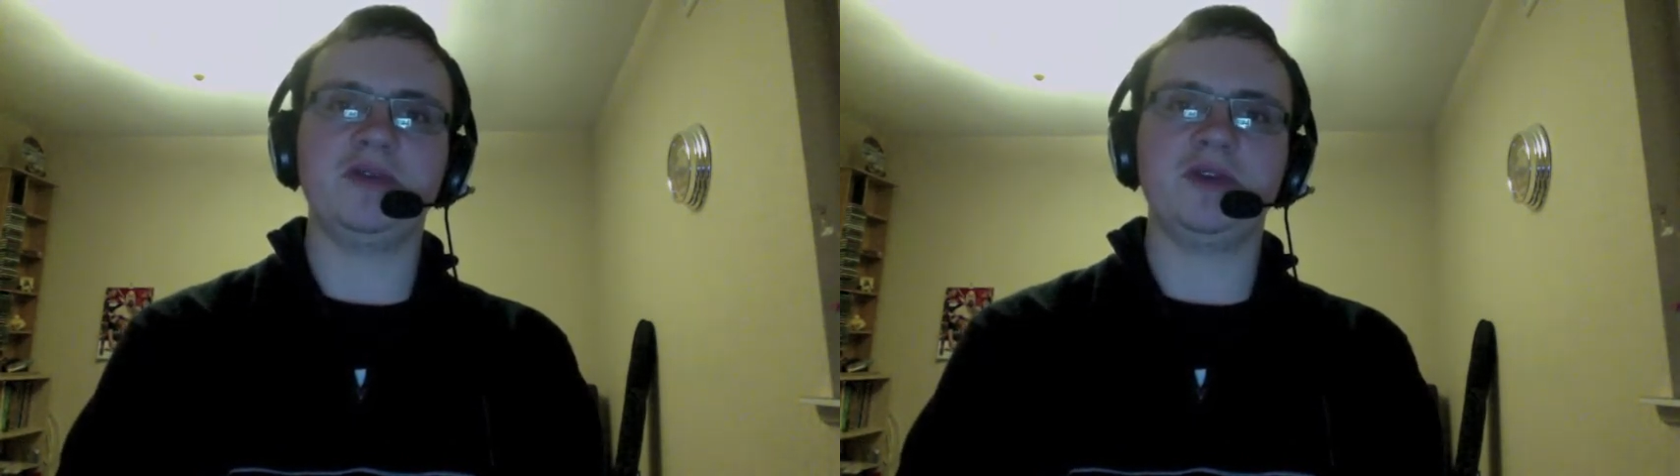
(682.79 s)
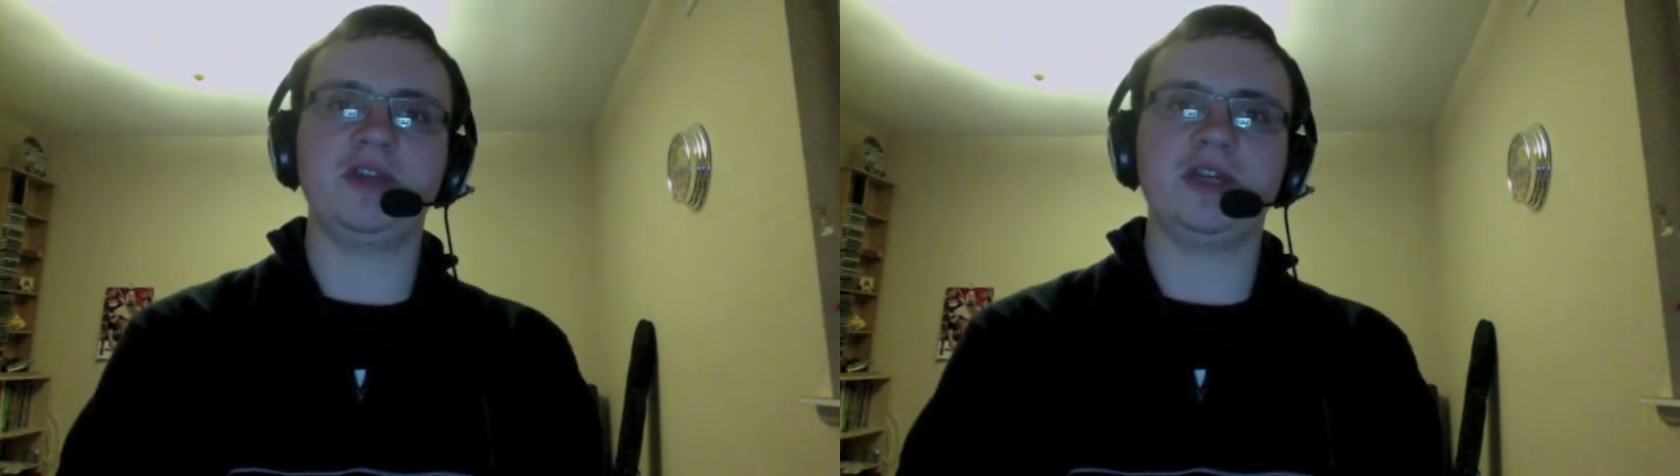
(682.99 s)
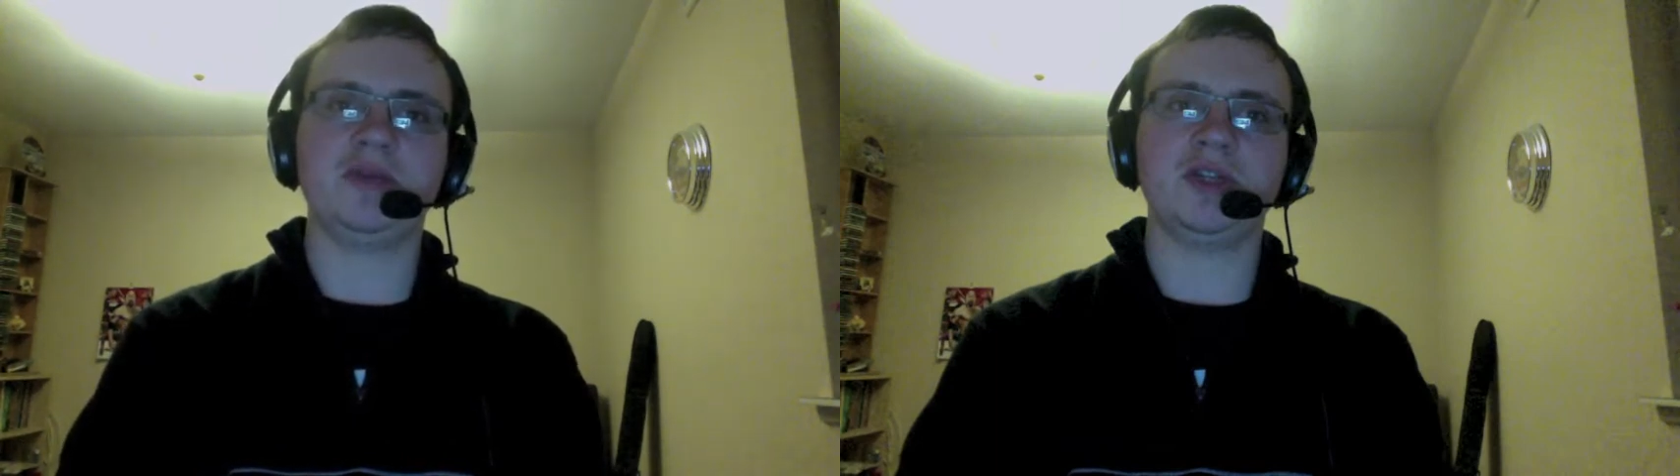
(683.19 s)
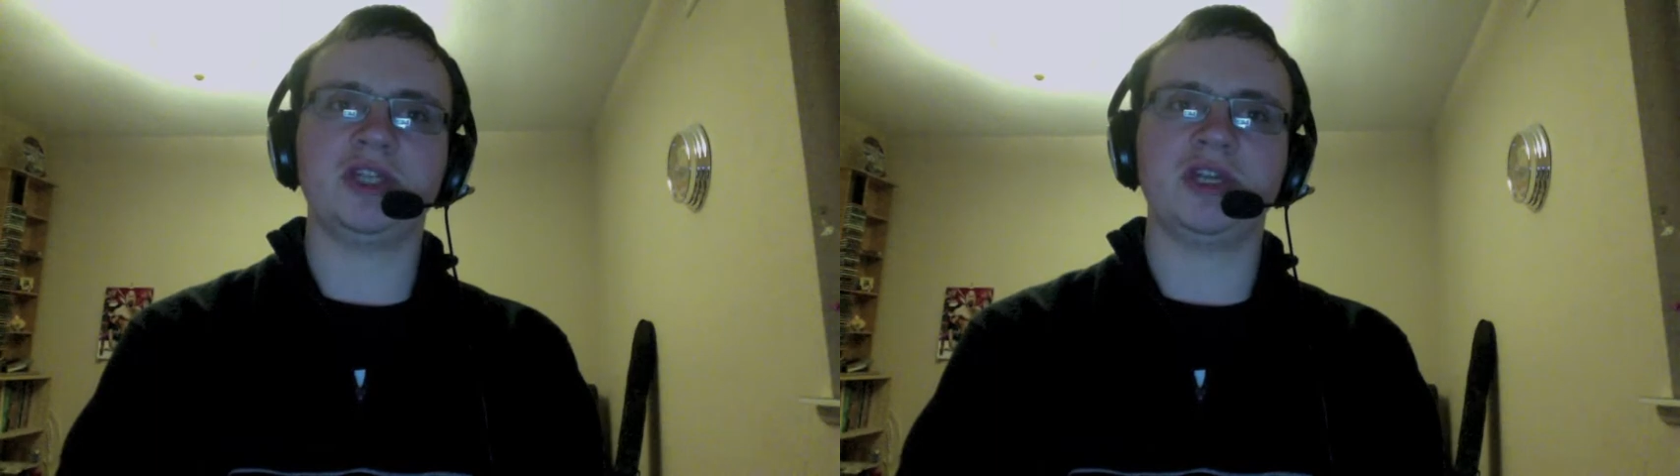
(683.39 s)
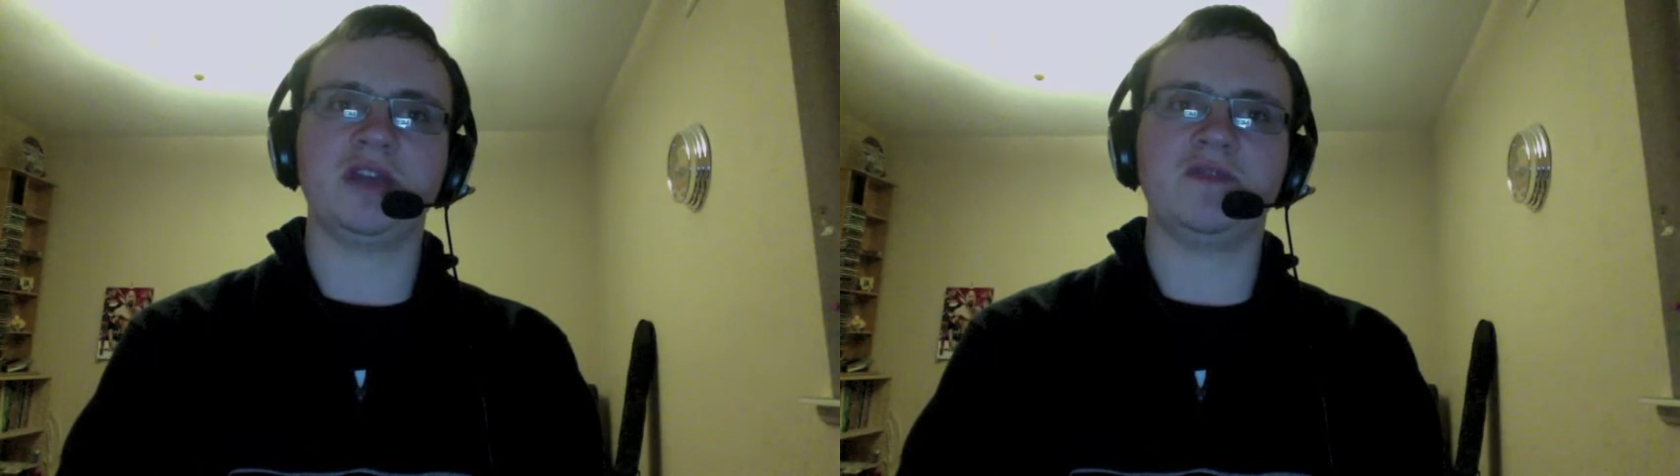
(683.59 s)
He looked like he was
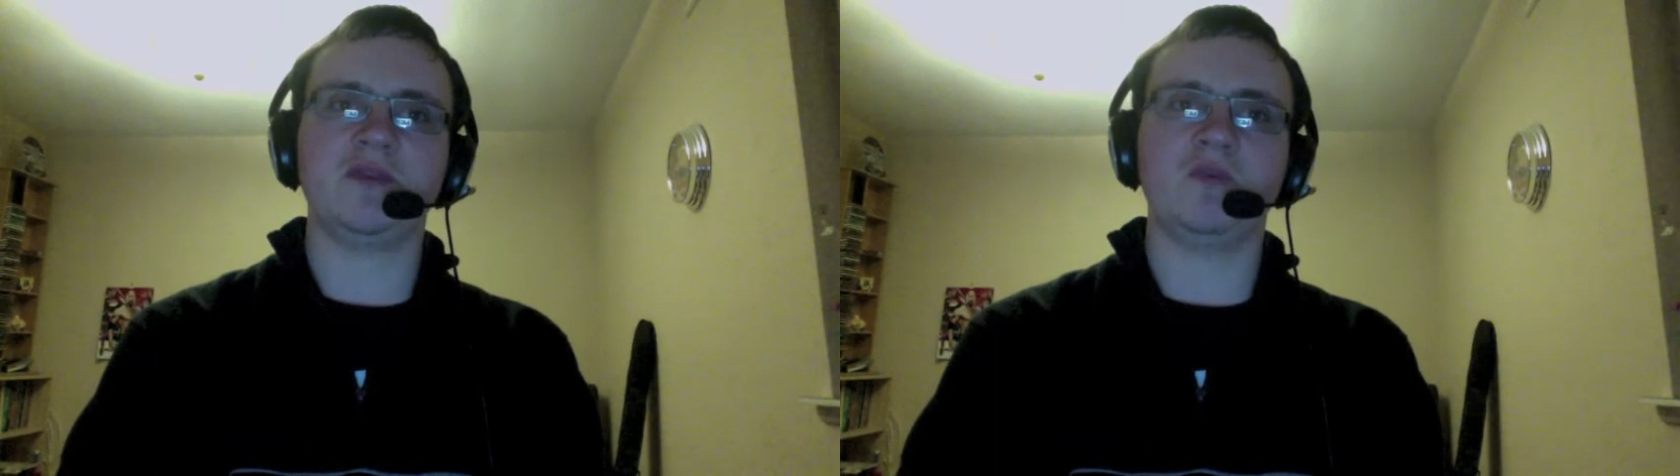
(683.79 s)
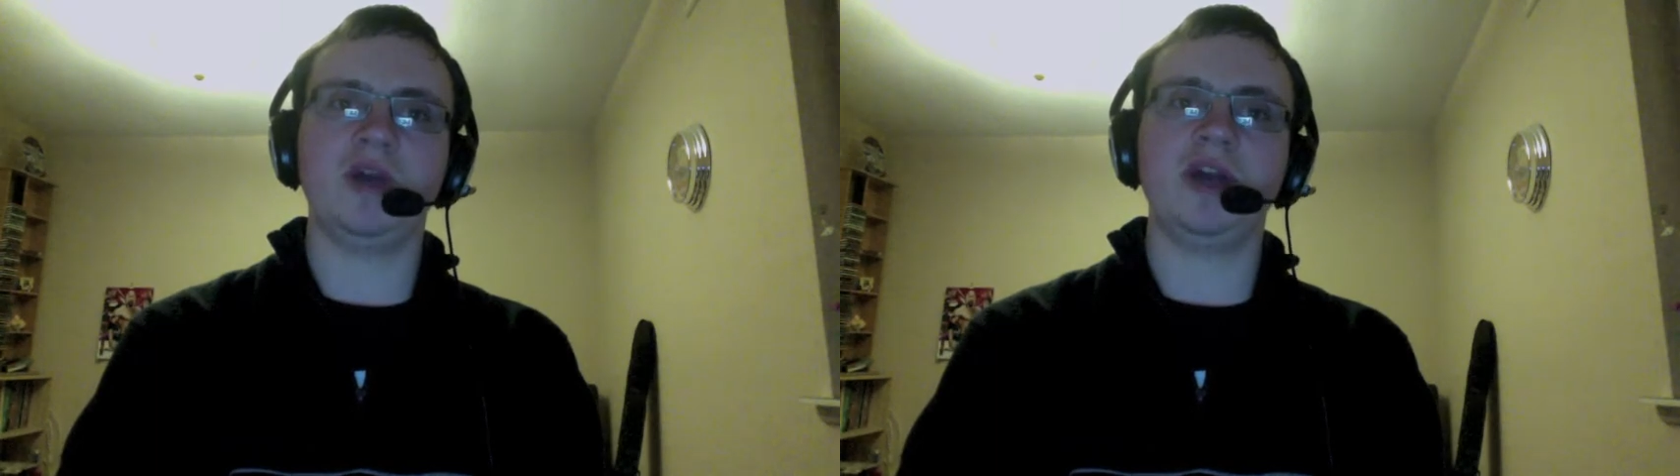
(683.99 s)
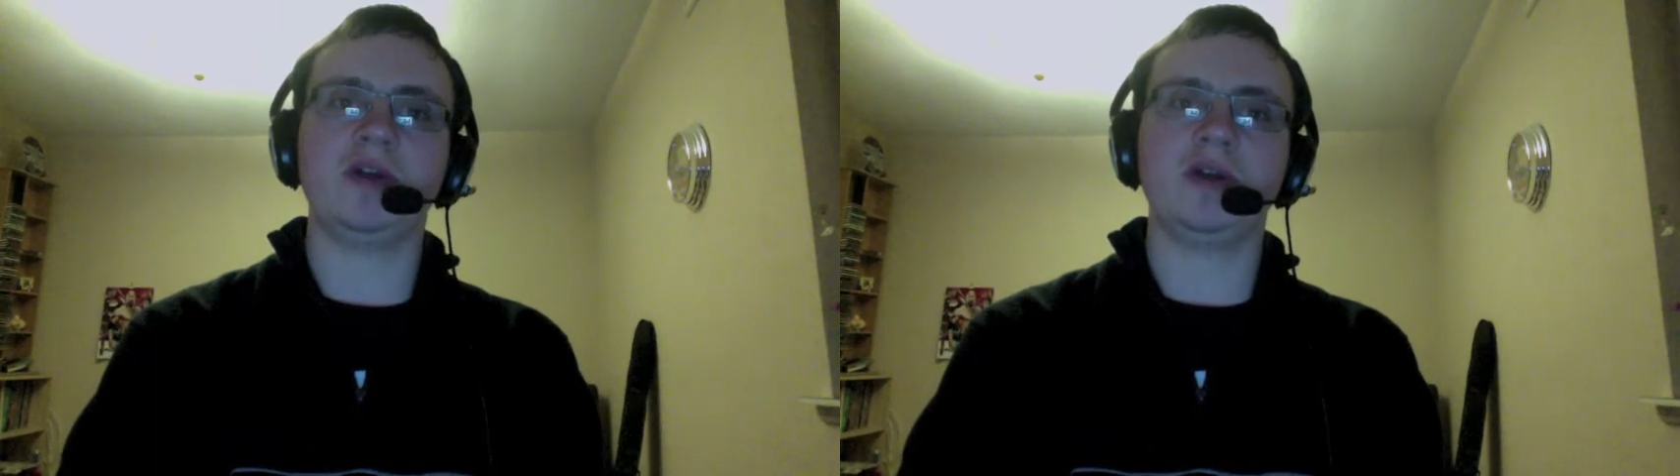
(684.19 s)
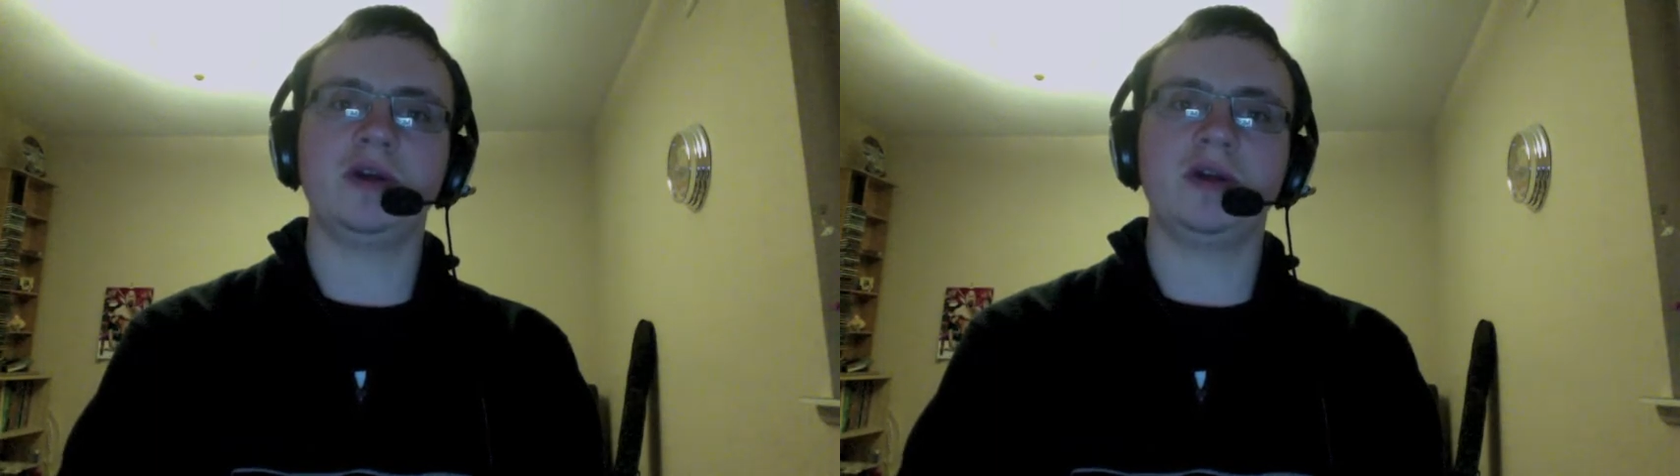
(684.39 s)
kind of unwell.